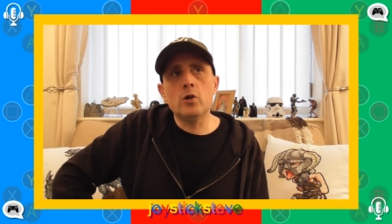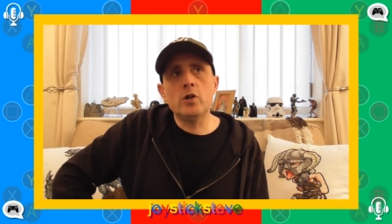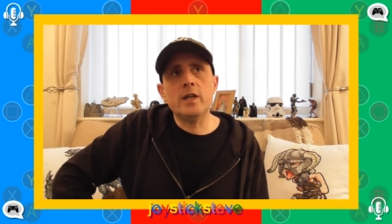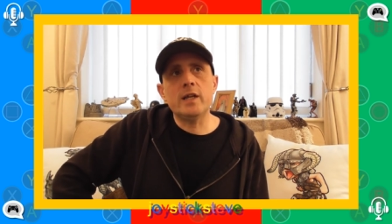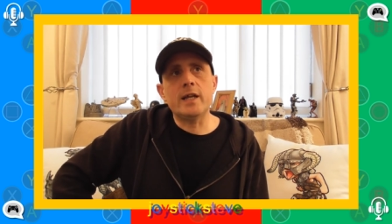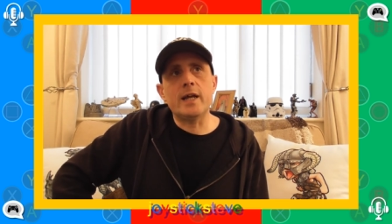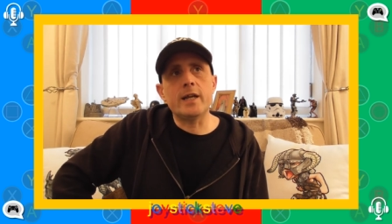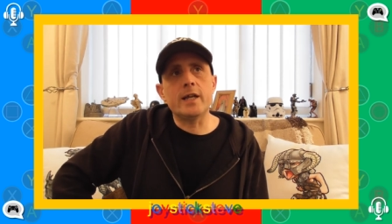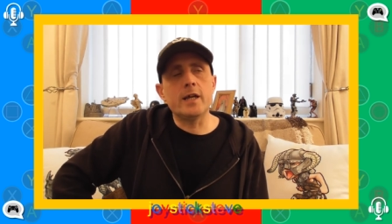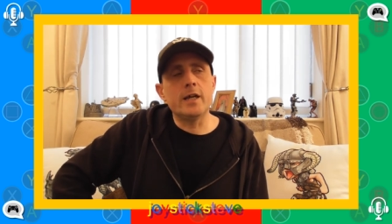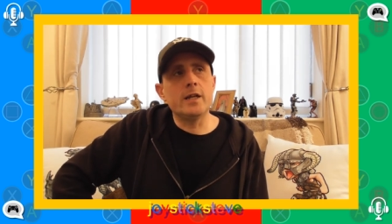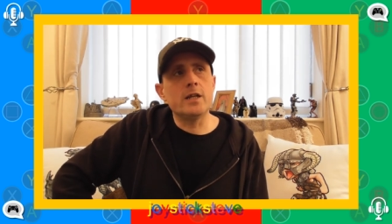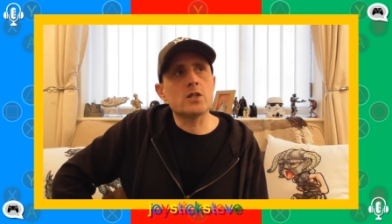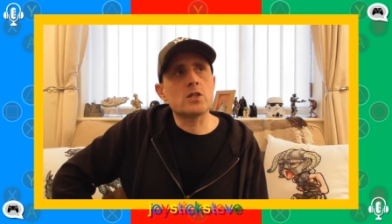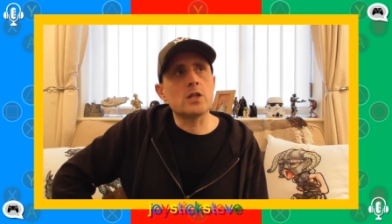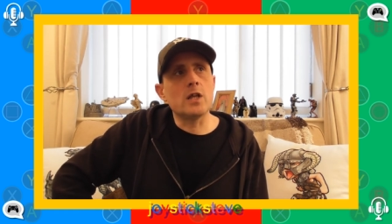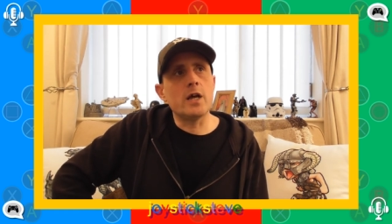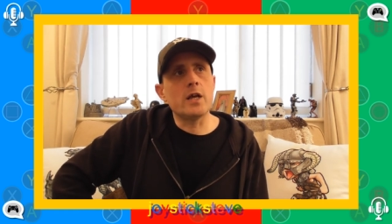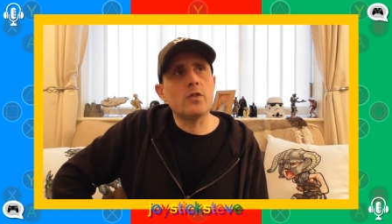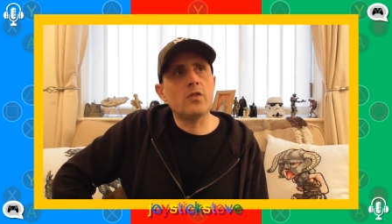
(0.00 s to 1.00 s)
I'm looking at it
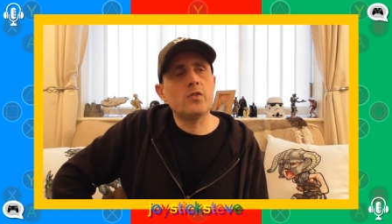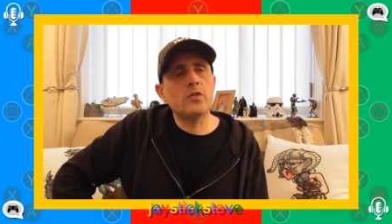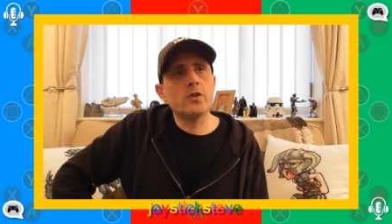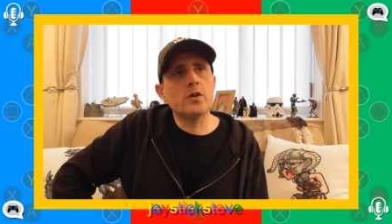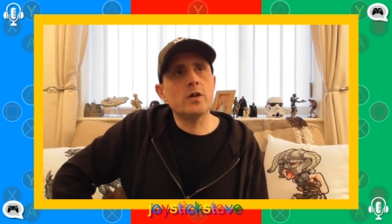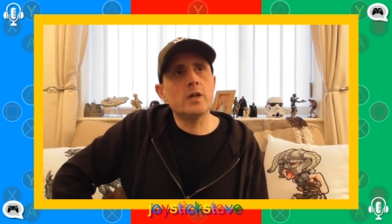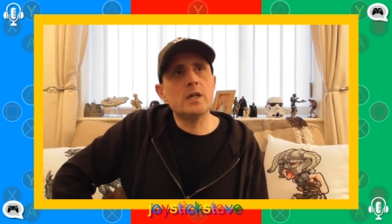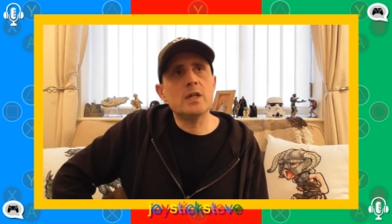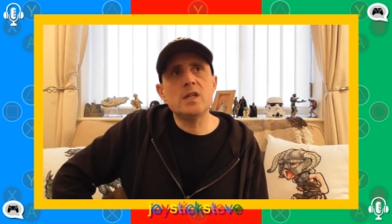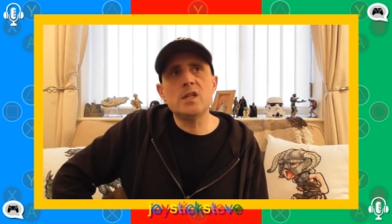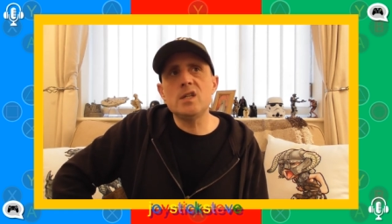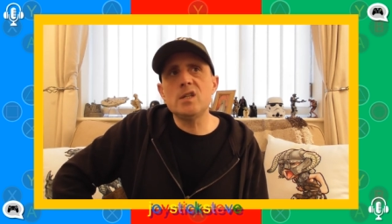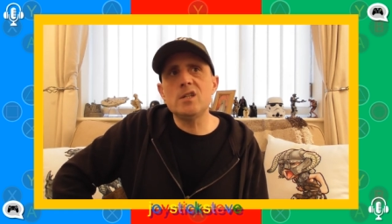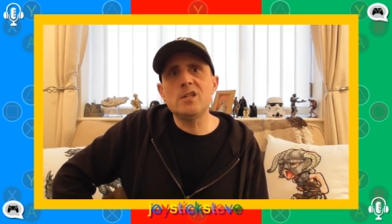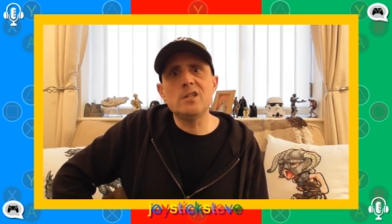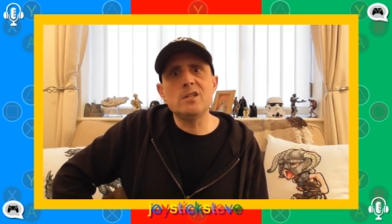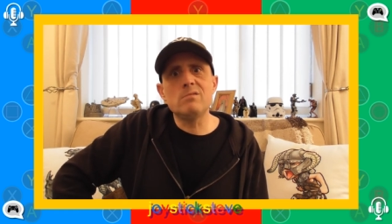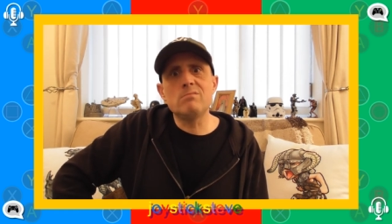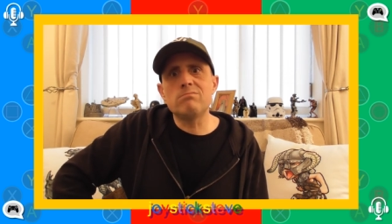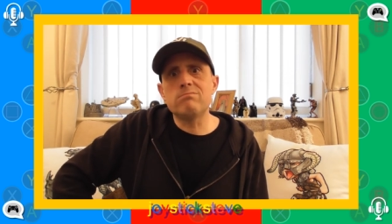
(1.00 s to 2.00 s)
and it's like
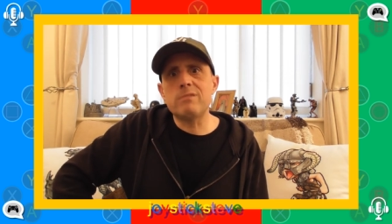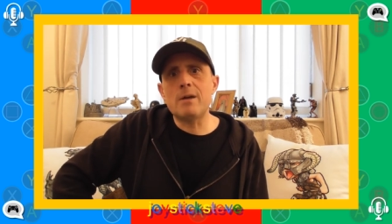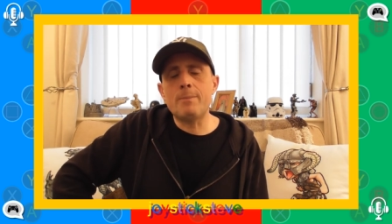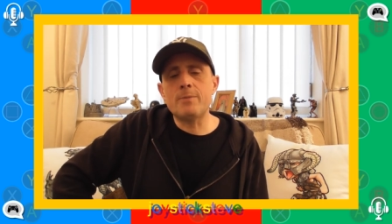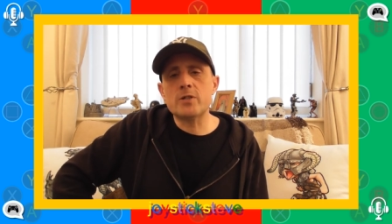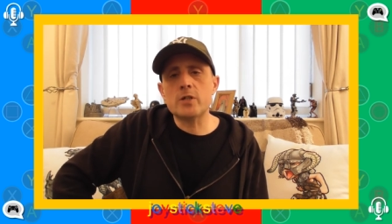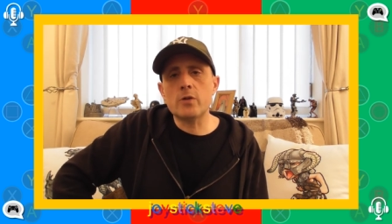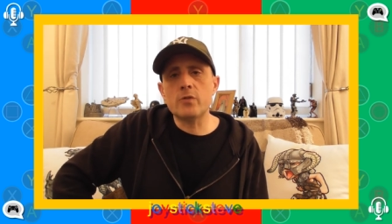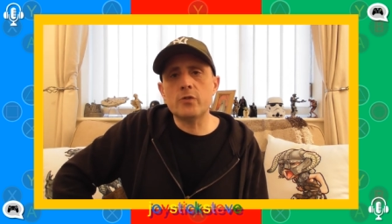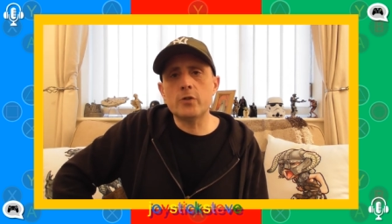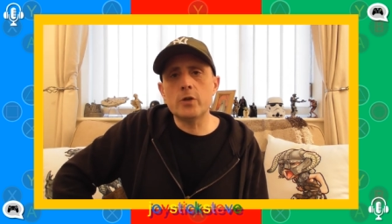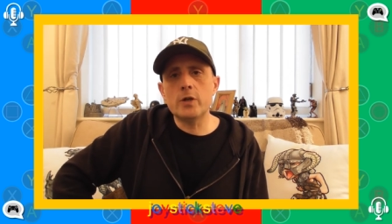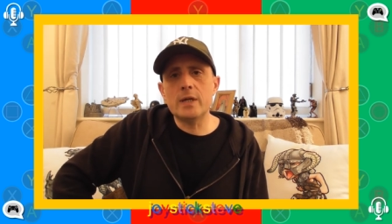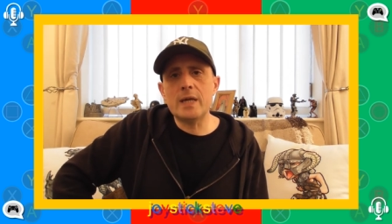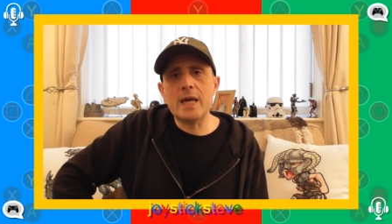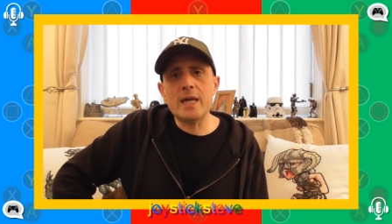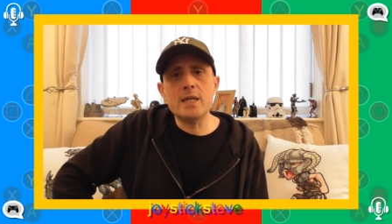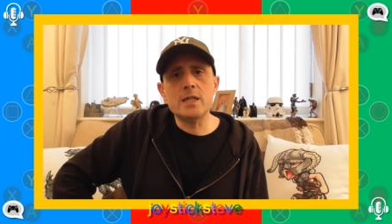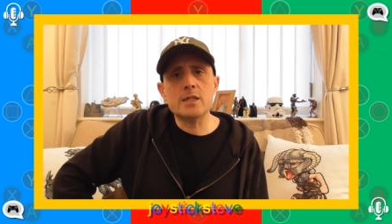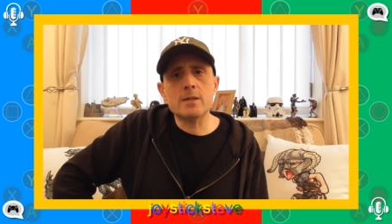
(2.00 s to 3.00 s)
30 episode
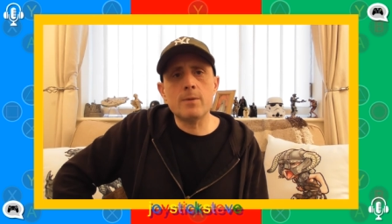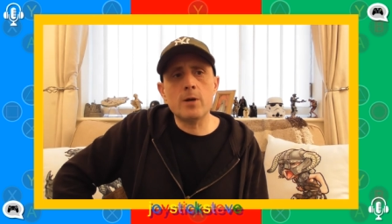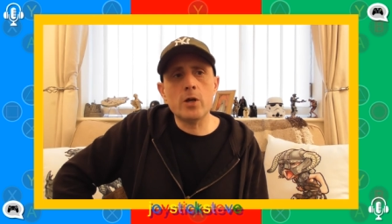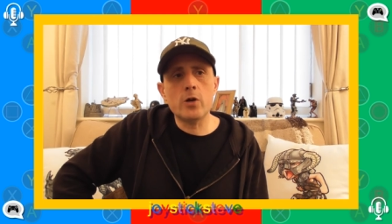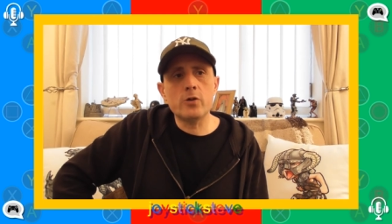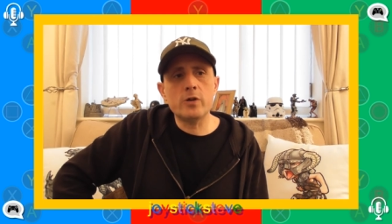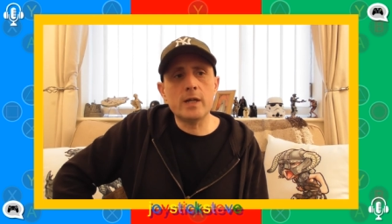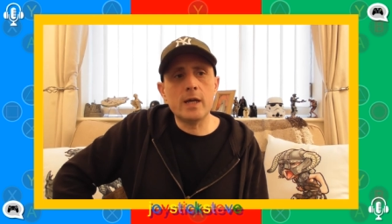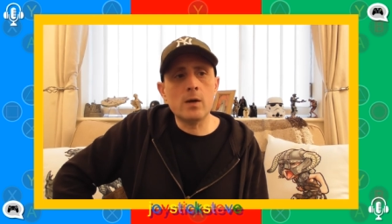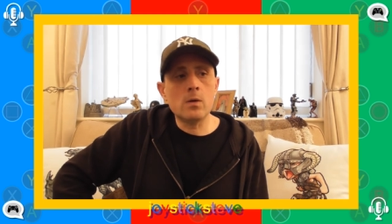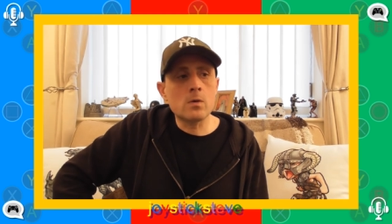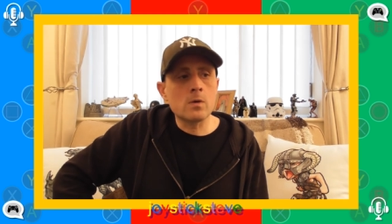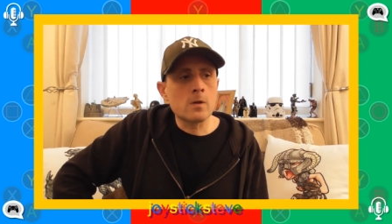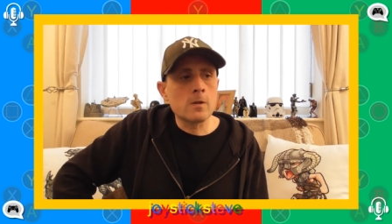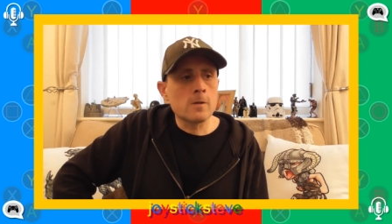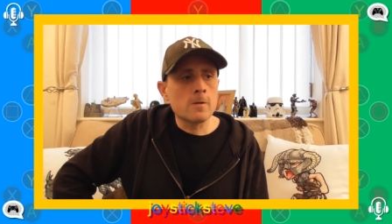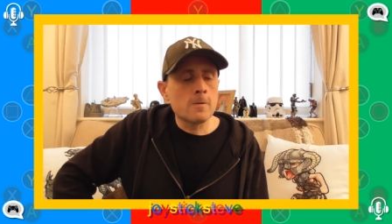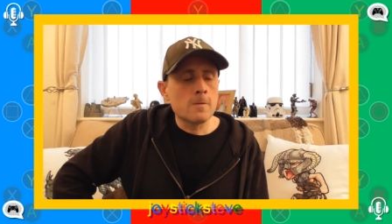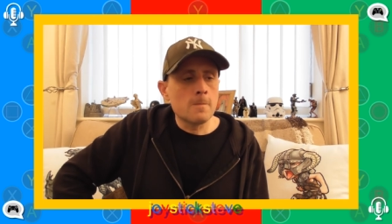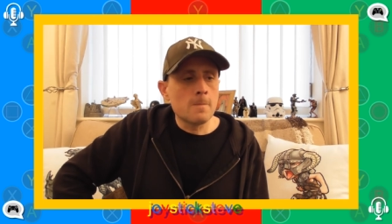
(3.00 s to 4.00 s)
38 am I on now?